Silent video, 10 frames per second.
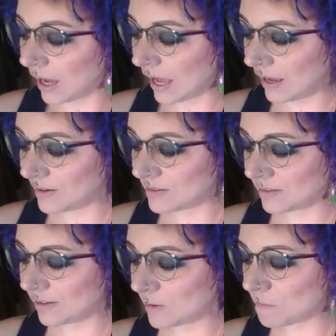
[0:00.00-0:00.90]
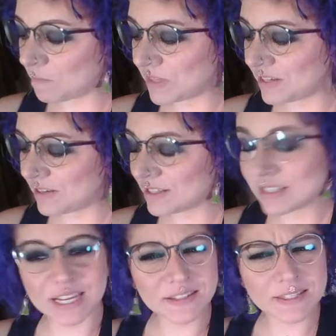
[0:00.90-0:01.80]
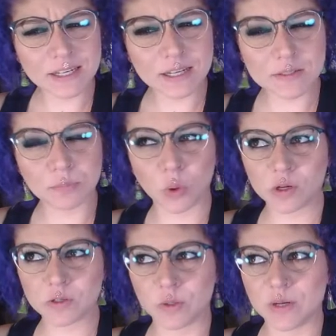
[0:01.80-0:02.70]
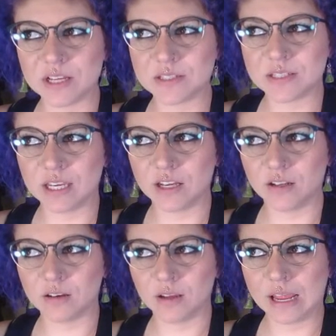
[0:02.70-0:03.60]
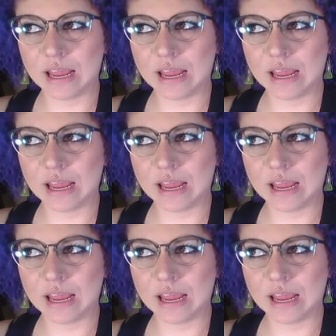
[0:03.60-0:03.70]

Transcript: and density is important to us in